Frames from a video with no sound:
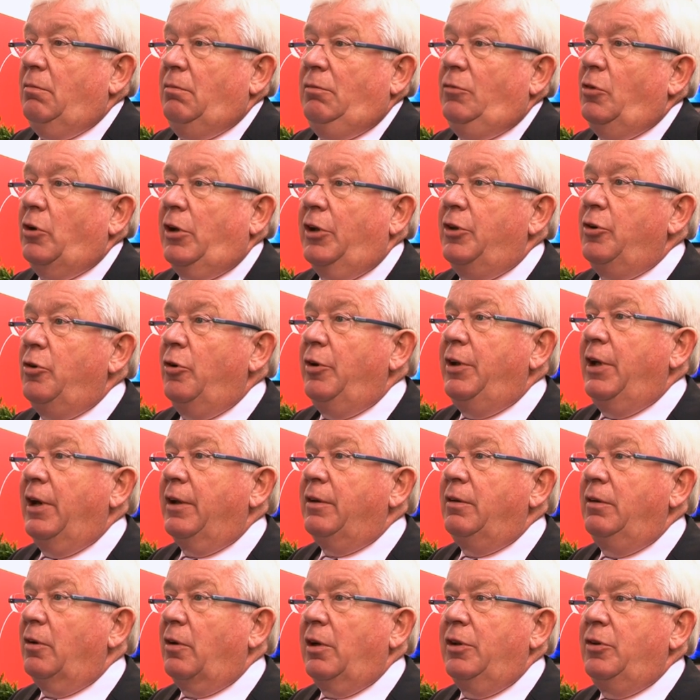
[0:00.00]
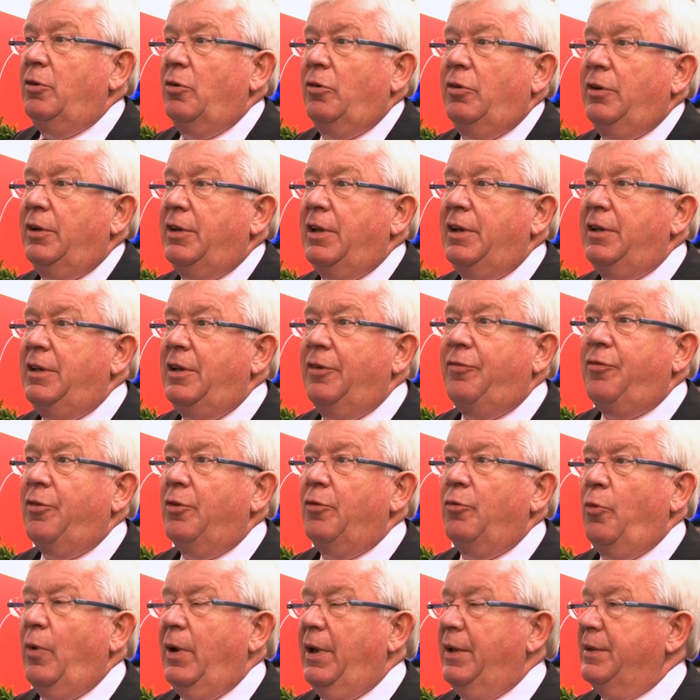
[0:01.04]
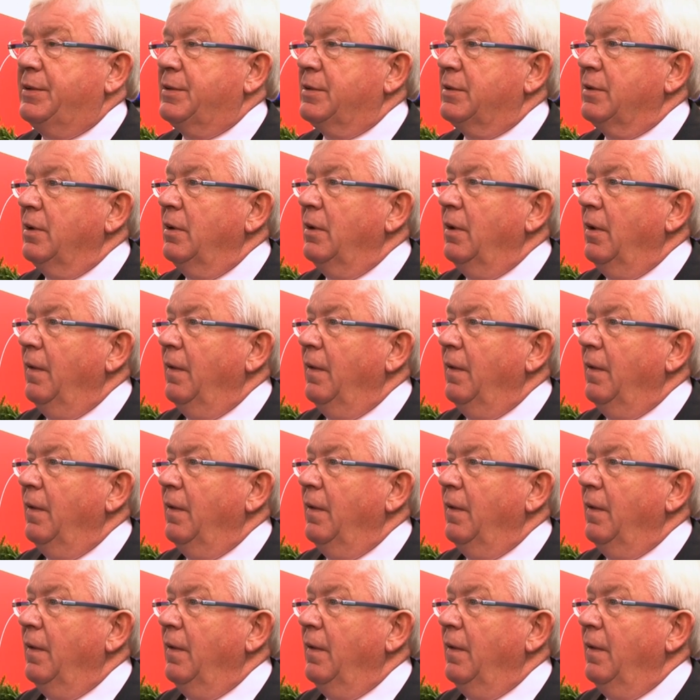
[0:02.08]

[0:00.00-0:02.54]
you can do that. You can do it in different ways.